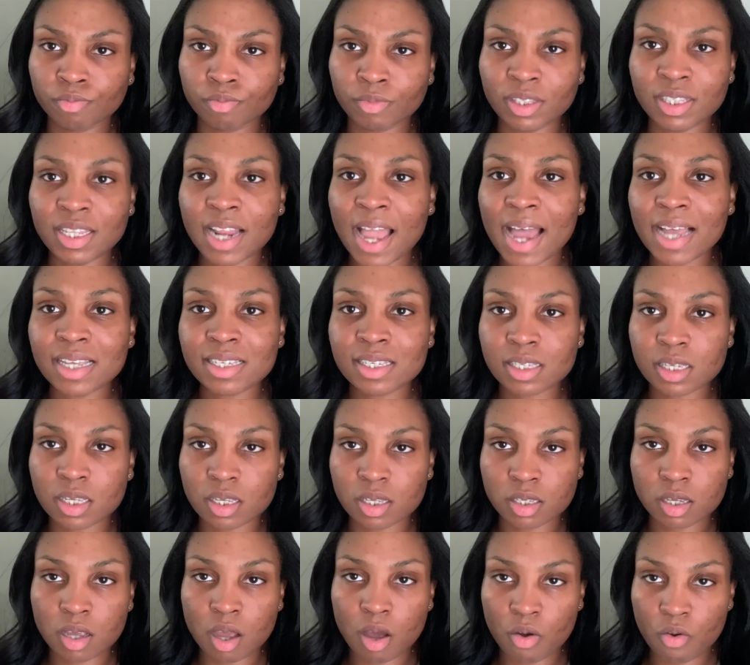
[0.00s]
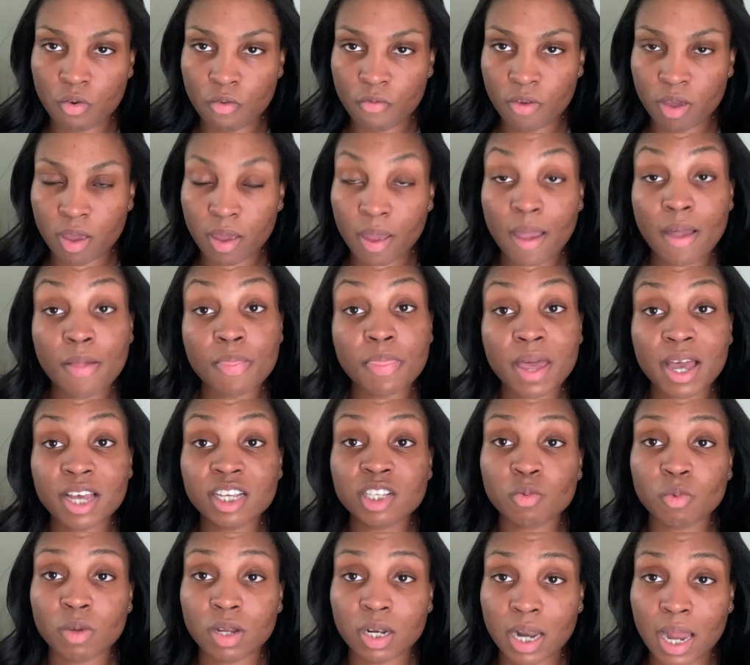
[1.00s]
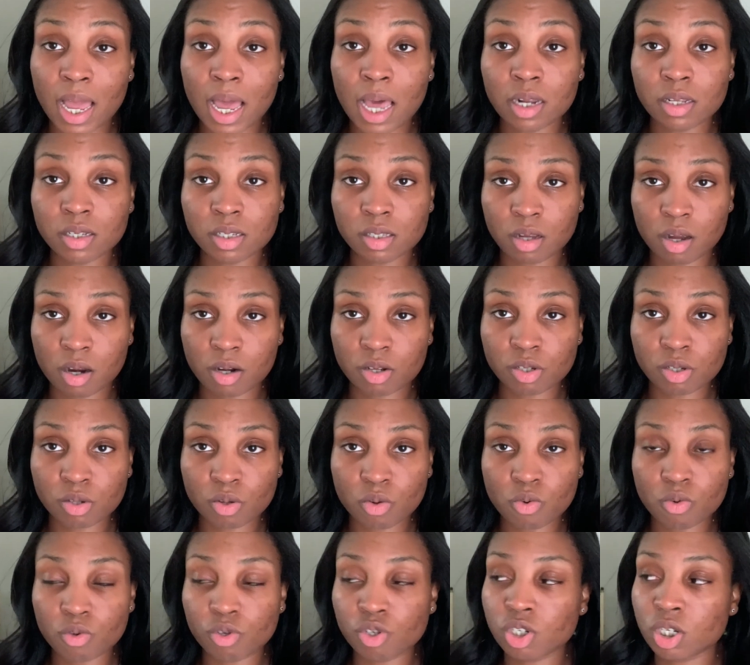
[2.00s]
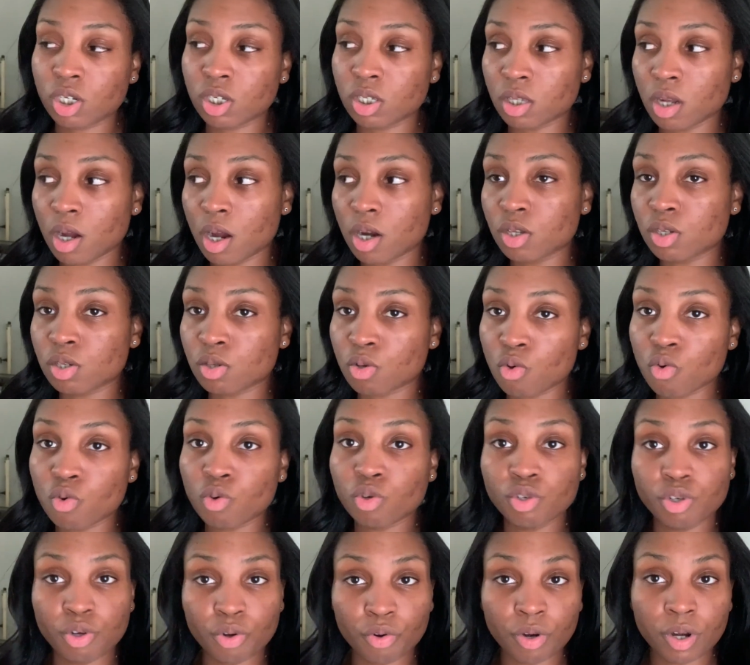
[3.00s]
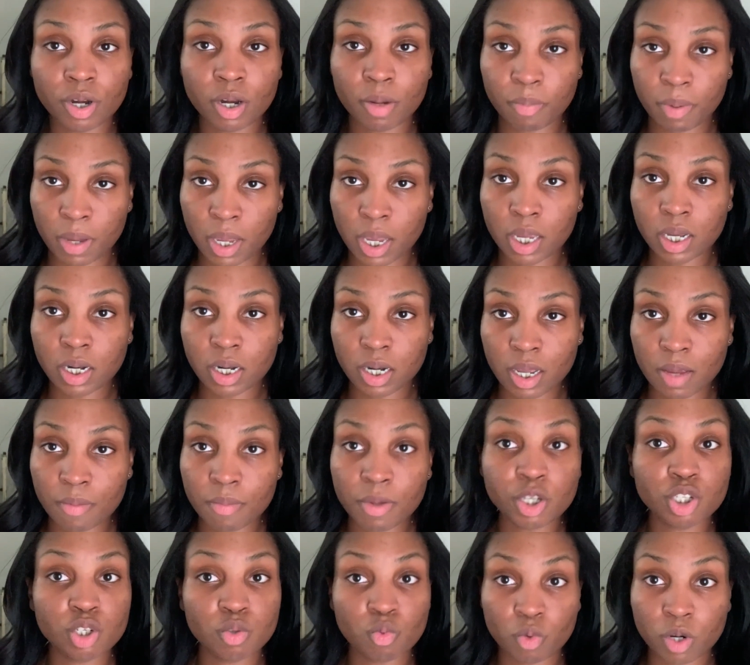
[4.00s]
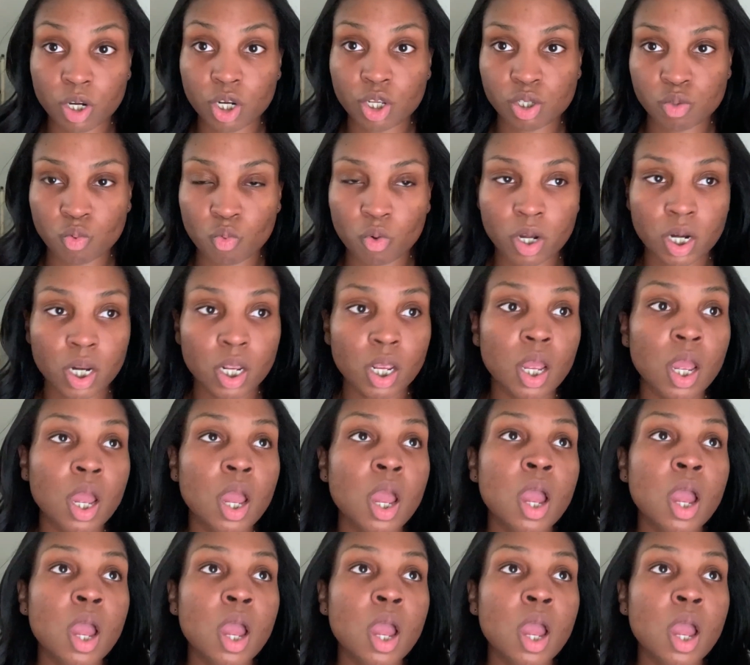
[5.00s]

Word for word: Not since COVID. And that's when Nala started school. She started school during the pandemic 2020.